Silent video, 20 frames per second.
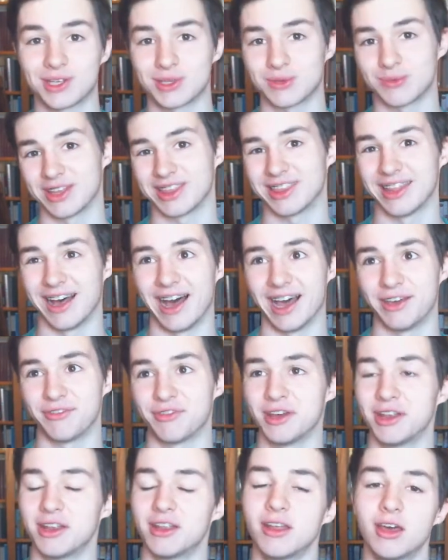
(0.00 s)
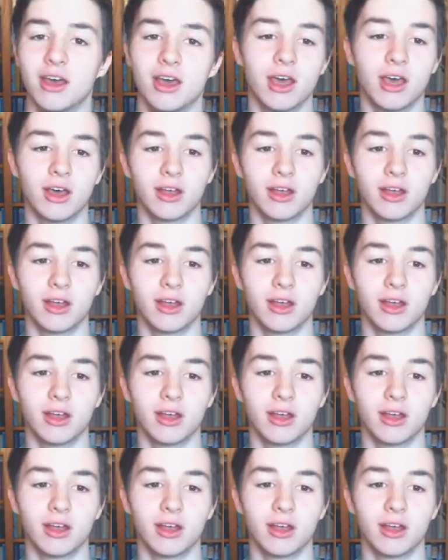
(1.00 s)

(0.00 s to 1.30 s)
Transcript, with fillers: that's with the hyphen.